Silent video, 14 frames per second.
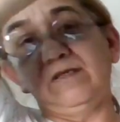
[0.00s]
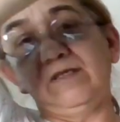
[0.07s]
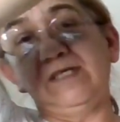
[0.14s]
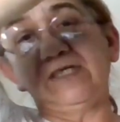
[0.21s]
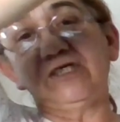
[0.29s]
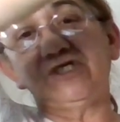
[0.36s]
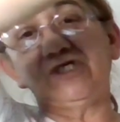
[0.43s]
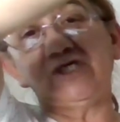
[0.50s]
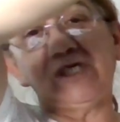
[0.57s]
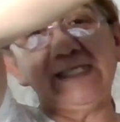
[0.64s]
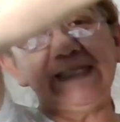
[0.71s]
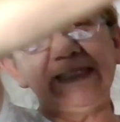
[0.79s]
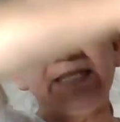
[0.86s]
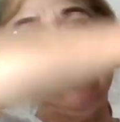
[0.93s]
like
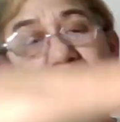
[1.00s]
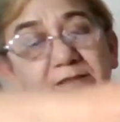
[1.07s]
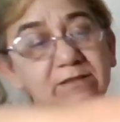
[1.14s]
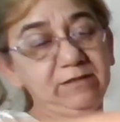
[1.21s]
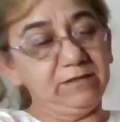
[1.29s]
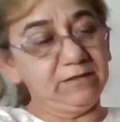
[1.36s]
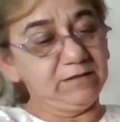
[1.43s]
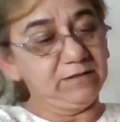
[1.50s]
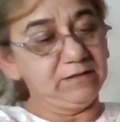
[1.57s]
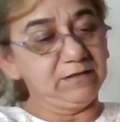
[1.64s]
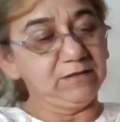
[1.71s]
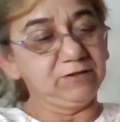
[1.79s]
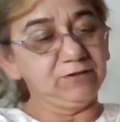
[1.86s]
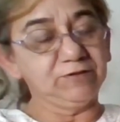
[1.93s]
shiny.
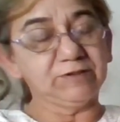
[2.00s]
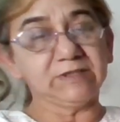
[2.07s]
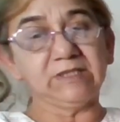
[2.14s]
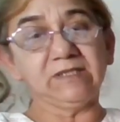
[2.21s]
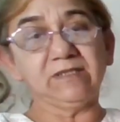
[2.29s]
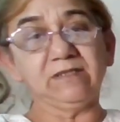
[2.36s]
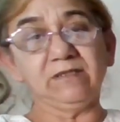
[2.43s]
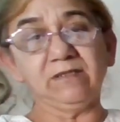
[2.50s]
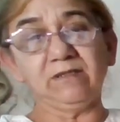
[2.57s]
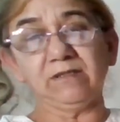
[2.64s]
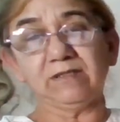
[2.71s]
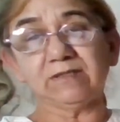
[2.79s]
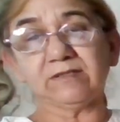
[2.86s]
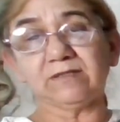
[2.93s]
They're thin.
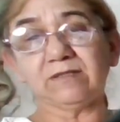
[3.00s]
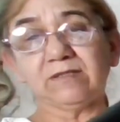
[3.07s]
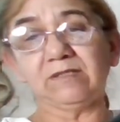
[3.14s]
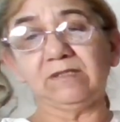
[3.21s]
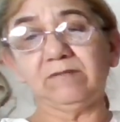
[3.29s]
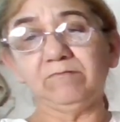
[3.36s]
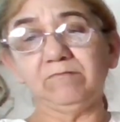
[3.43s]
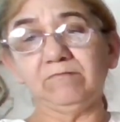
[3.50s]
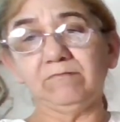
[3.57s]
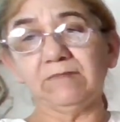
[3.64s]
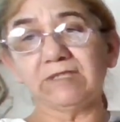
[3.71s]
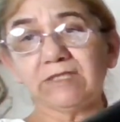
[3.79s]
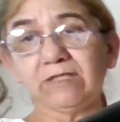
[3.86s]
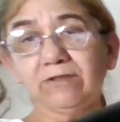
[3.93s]
It's a thin
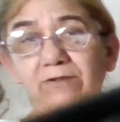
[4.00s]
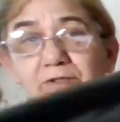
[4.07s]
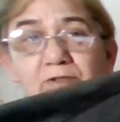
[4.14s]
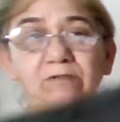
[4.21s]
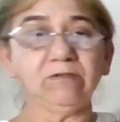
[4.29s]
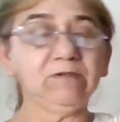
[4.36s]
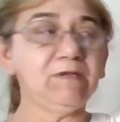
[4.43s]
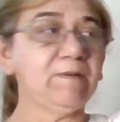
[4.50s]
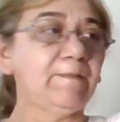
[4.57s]
material.